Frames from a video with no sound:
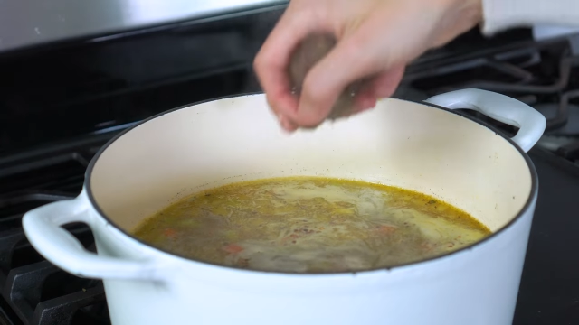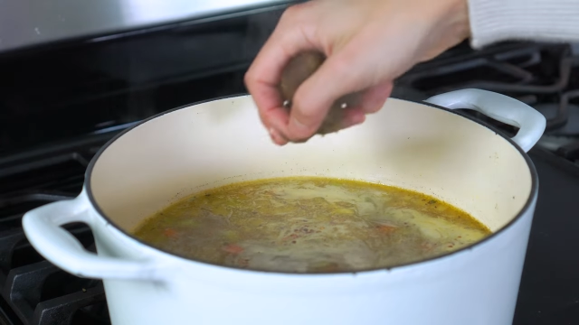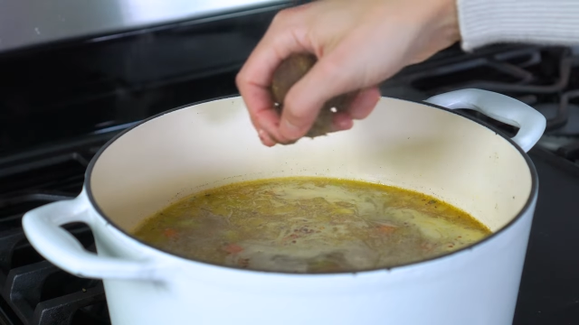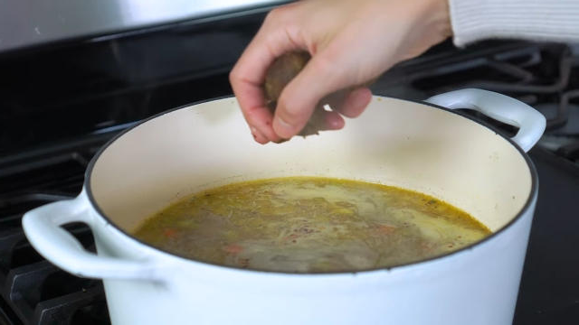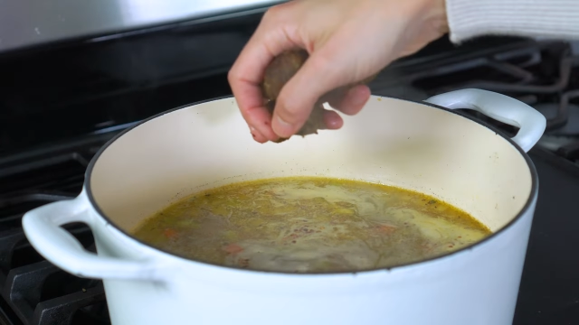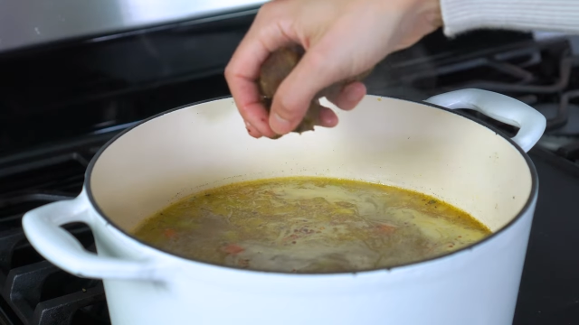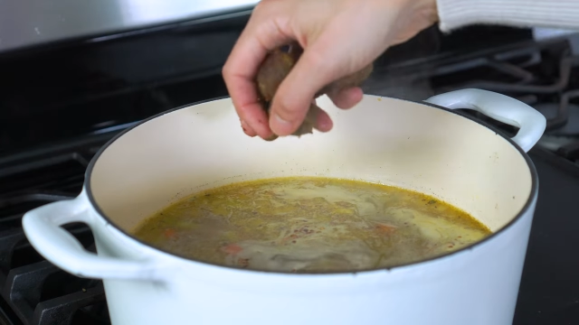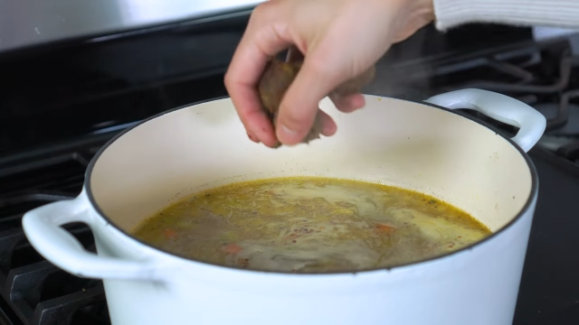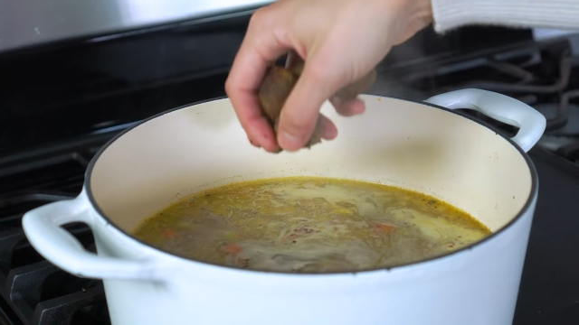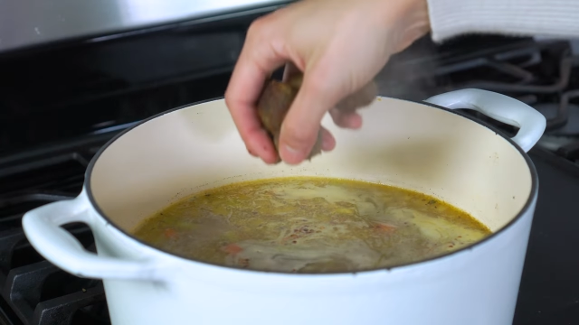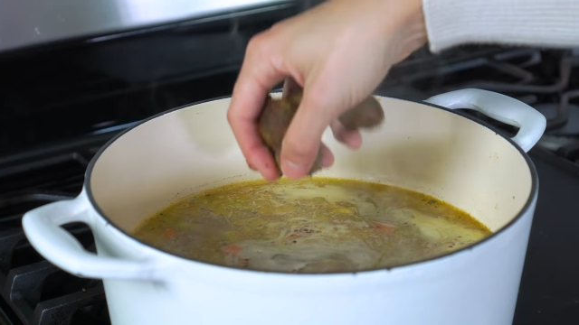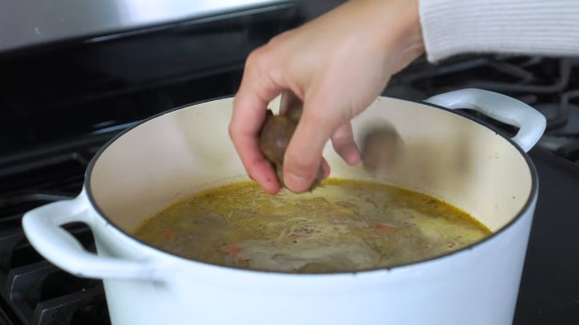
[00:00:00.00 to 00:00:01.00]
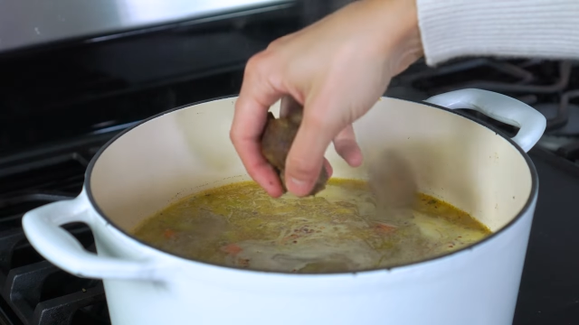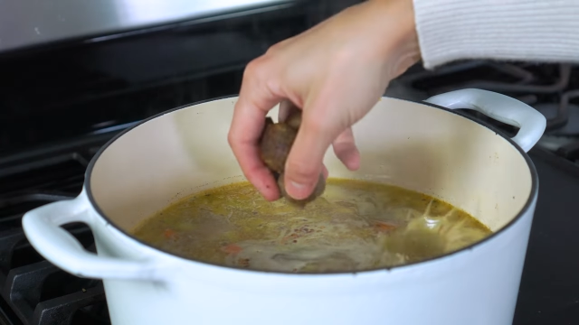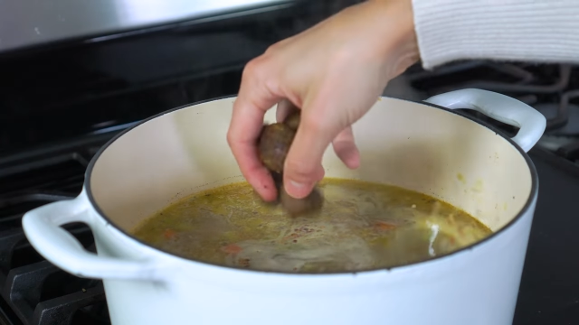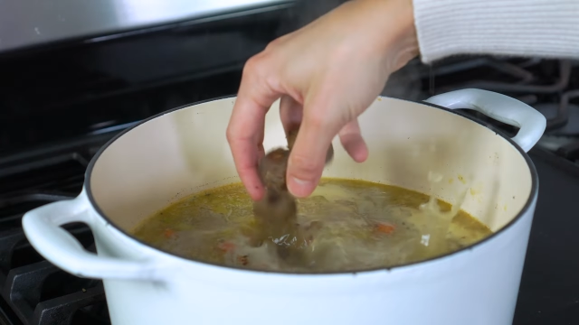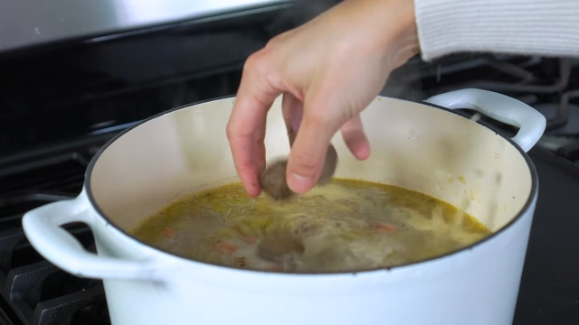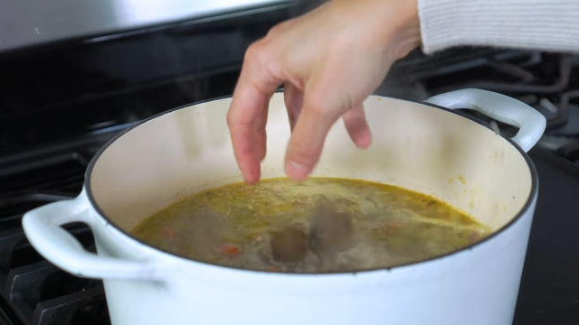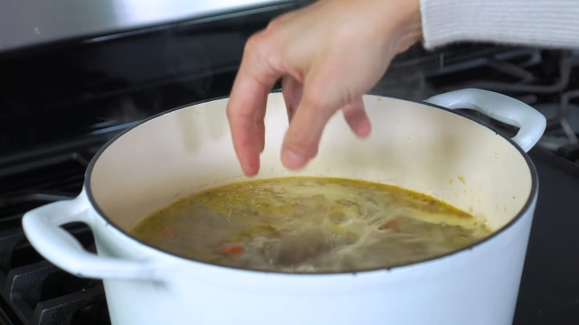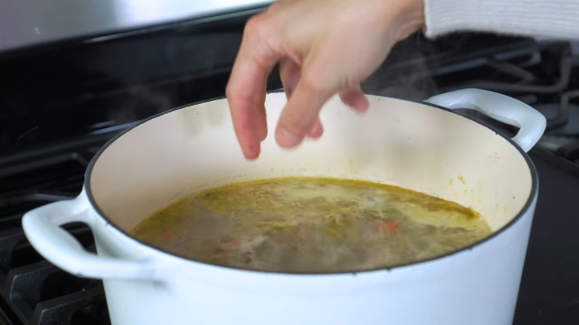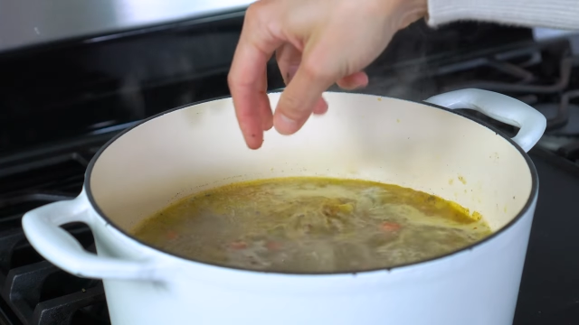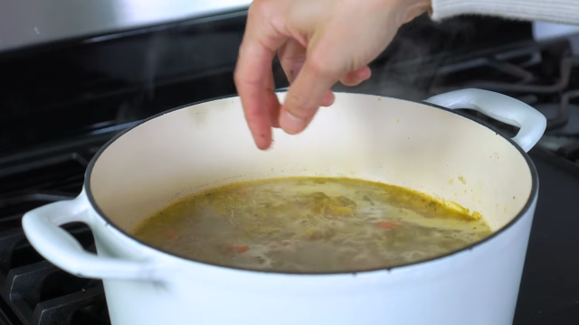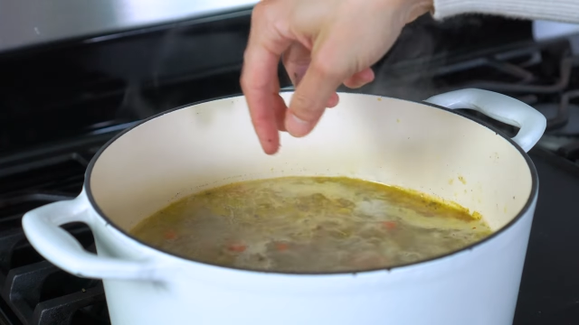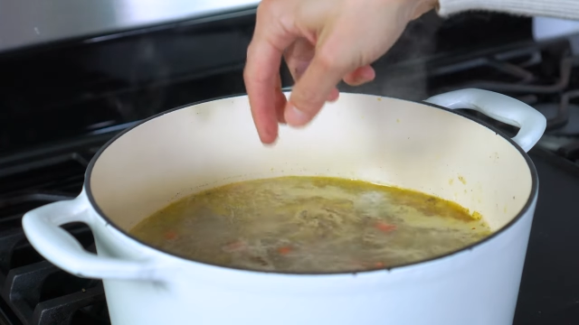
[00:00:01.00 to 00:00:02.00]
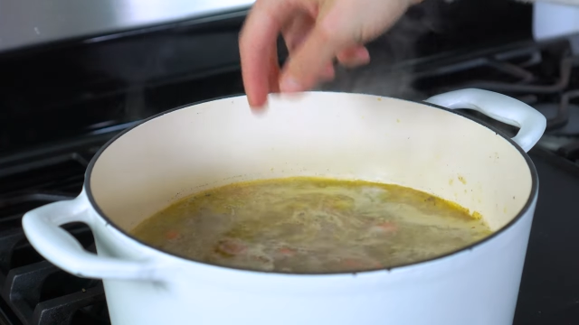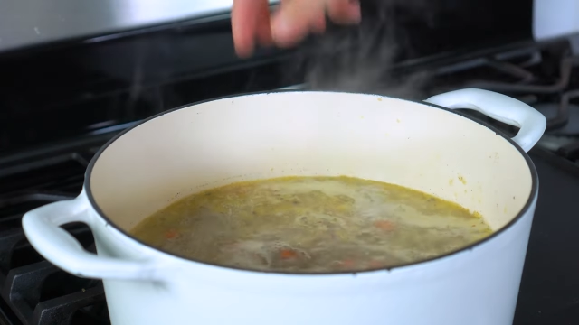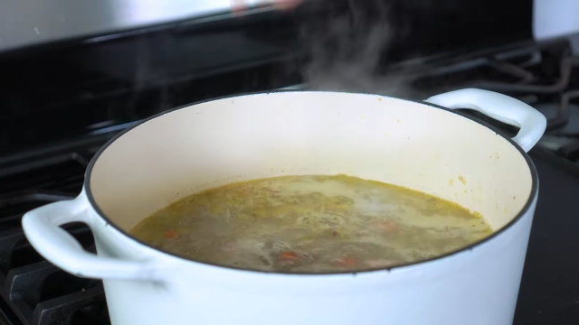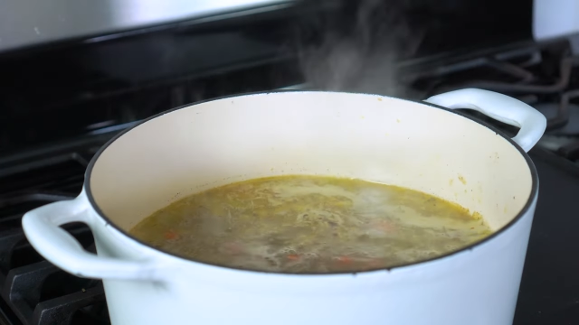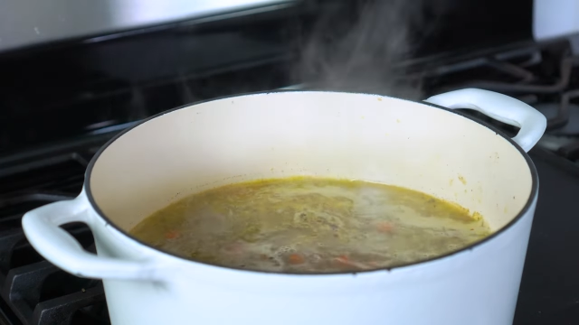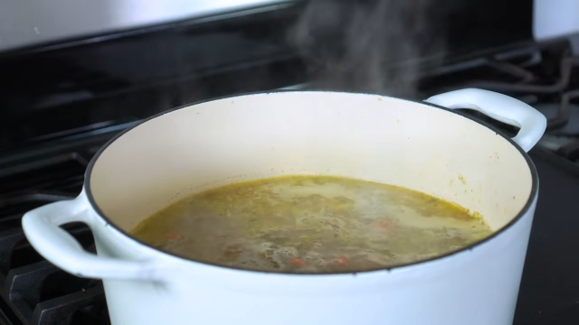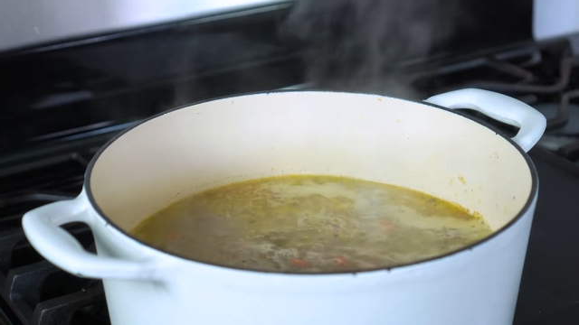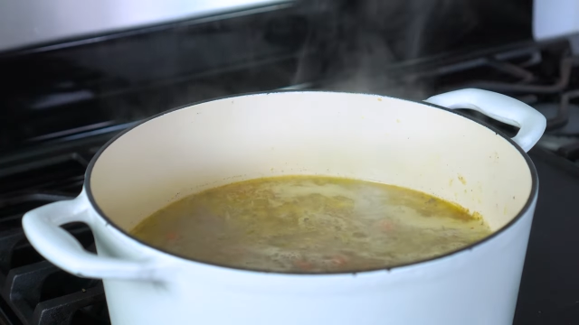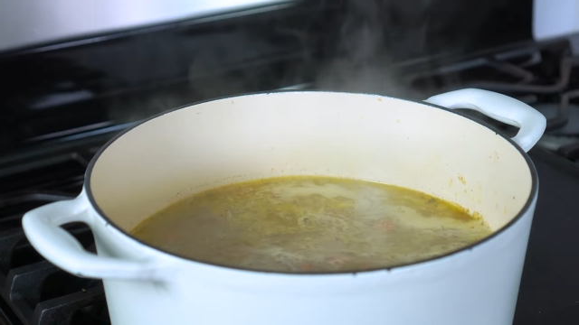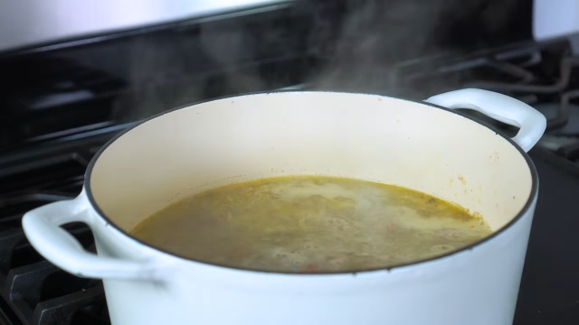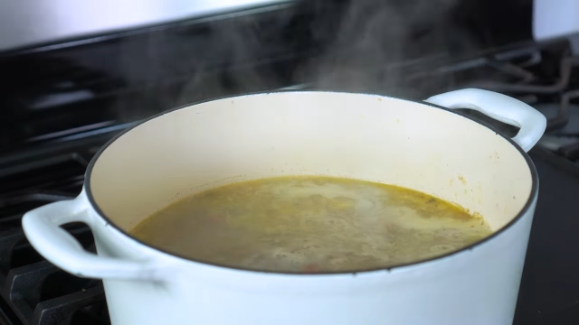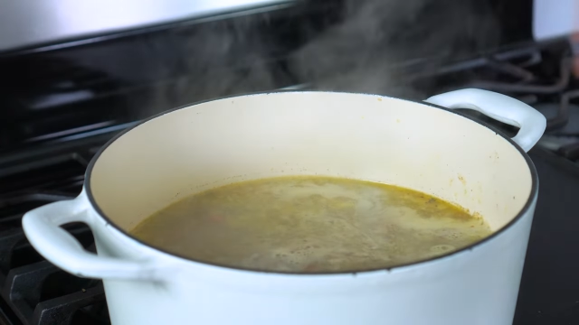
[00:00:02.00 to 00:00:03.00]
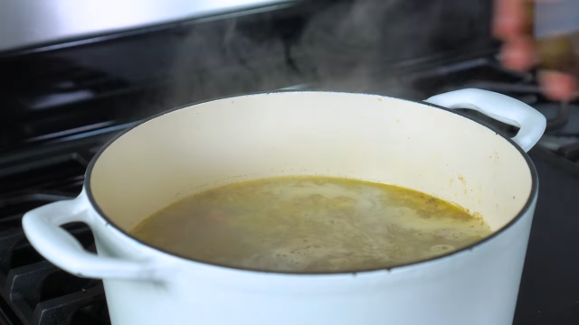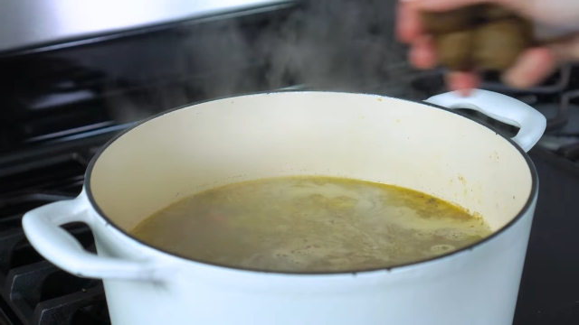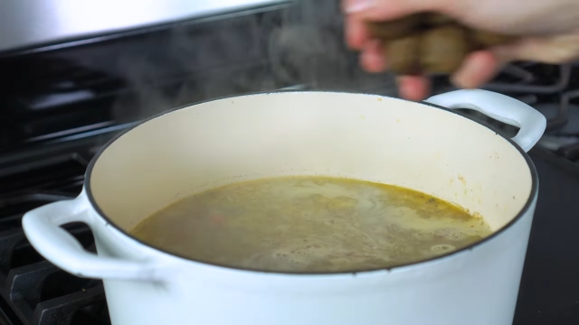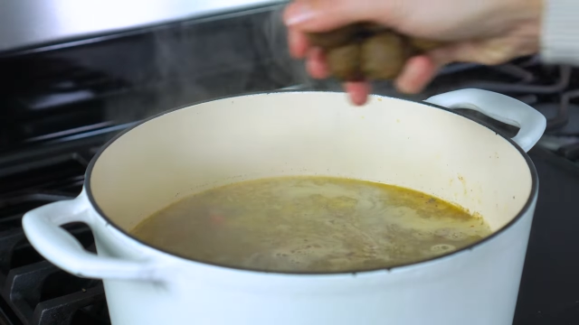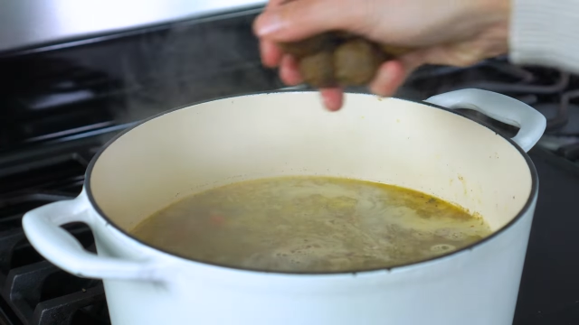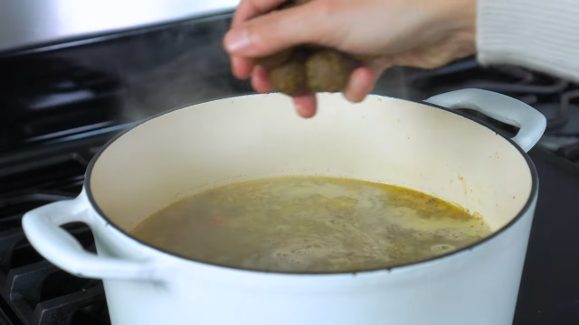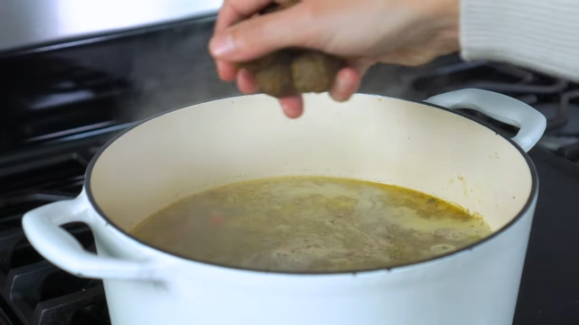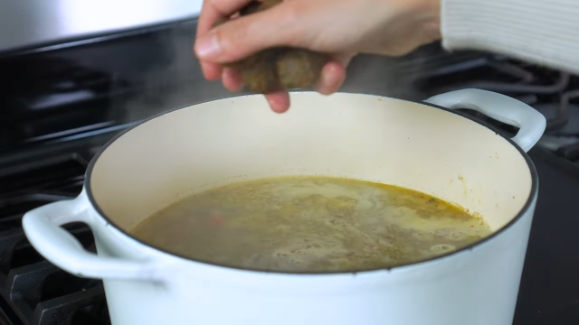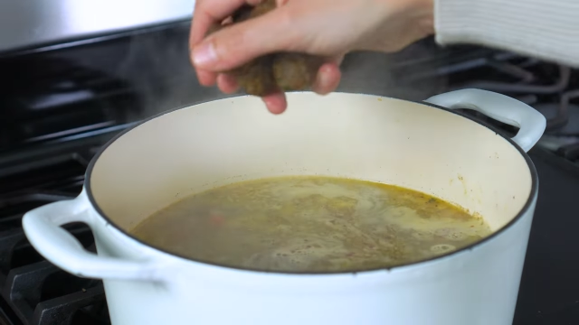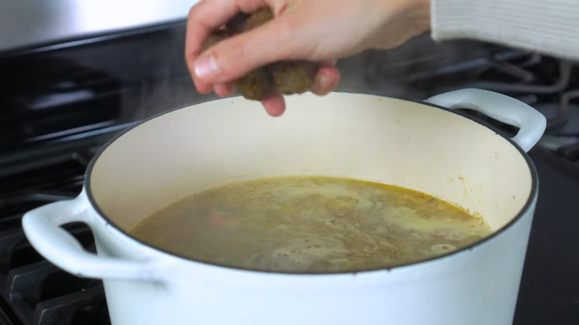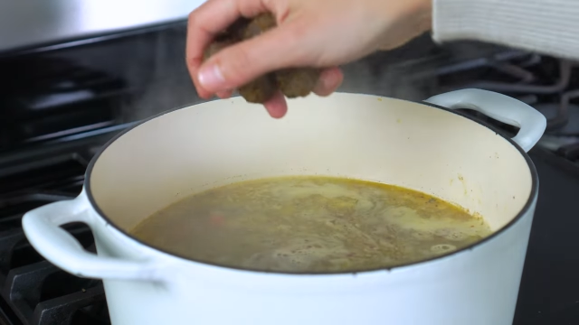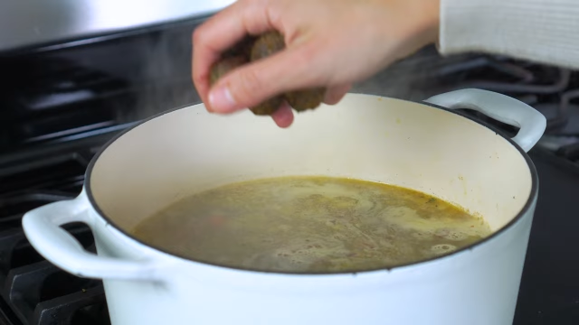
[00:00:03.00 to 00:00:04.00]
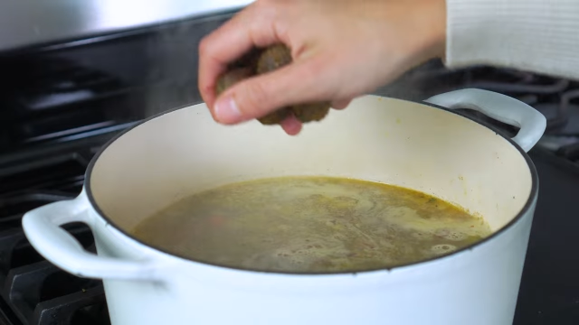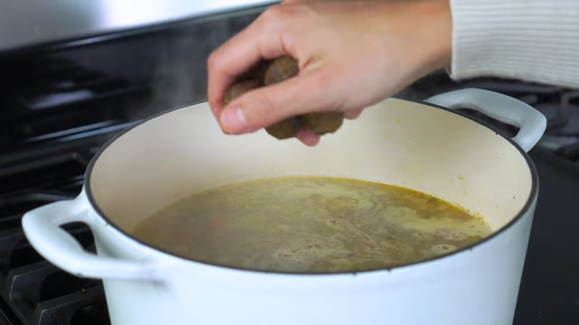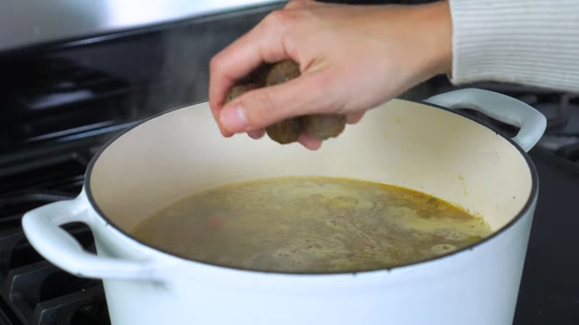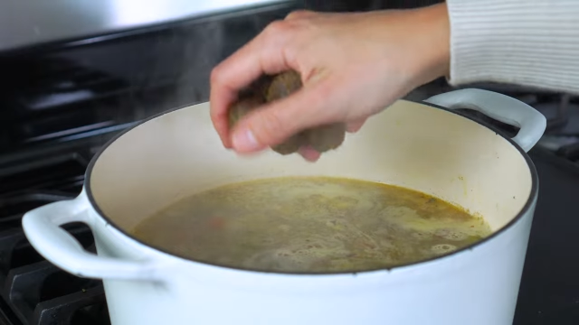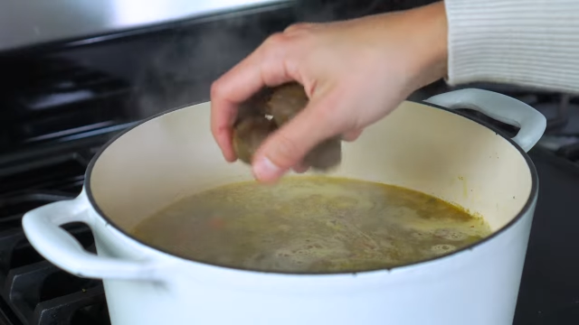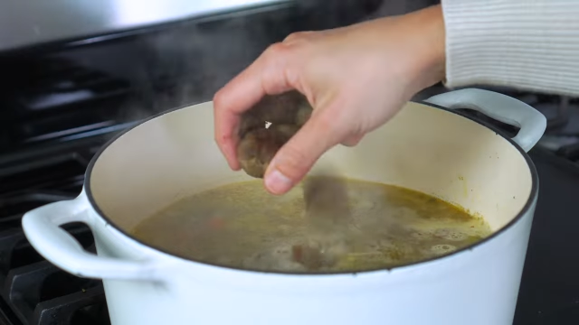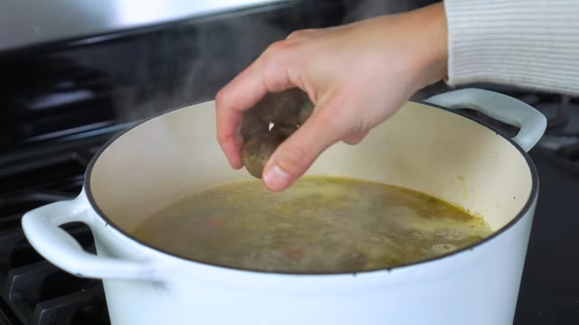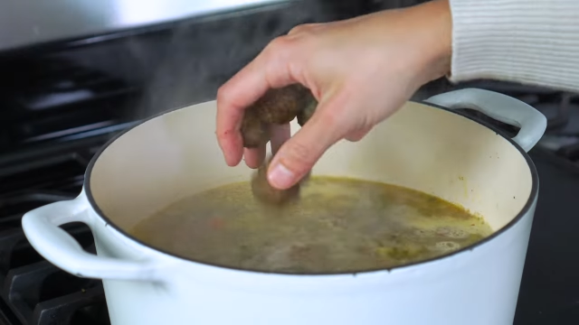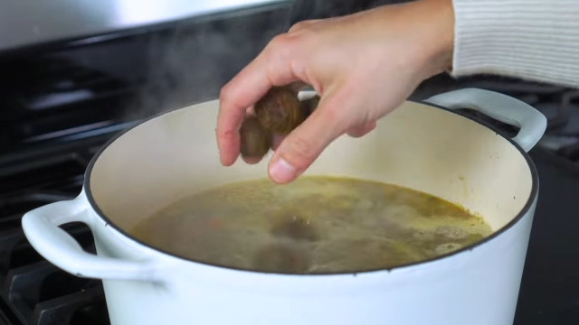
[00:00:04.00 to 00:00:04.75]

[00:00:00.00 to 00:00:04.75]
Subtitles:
No face is visible, so there are no lips to read.